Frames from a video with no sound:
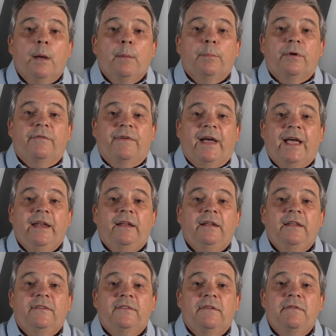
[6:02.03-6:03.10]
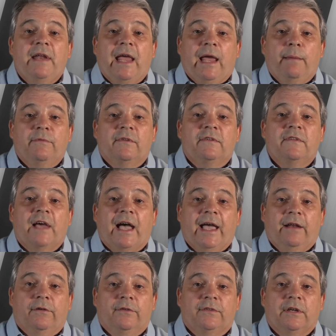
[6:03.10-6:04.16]
Provide a list of names and
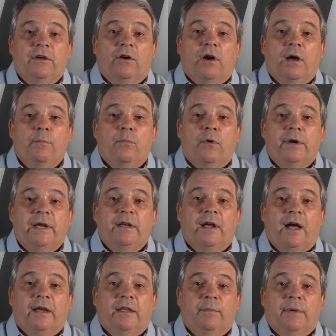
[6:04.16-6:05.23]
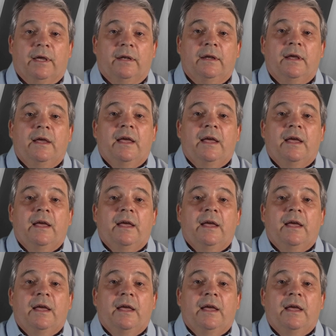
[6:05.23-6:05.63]
titles in your onboarding document